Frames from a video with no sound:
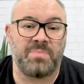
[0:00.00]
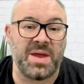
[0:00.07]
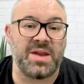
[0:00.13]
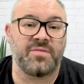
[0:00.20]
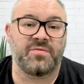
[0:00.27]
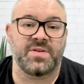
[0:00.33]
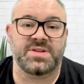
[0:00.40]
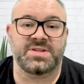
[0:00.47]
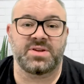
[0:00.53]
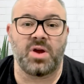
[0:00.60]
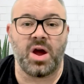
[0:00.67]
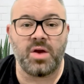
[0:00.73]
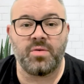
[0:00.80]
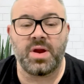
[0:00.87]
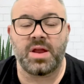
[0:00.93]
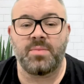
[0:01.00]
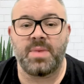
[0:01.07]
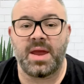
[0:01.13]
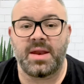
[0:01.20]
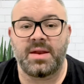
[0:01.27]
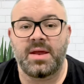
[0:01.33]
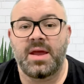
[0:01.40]
benefits, and I
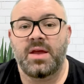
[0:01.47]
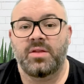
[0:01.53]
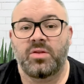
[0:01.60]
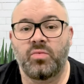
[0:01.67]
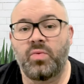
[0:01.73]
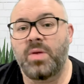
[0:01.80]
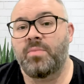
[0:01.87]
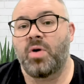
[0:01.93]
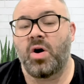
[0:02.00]
recommend the Wim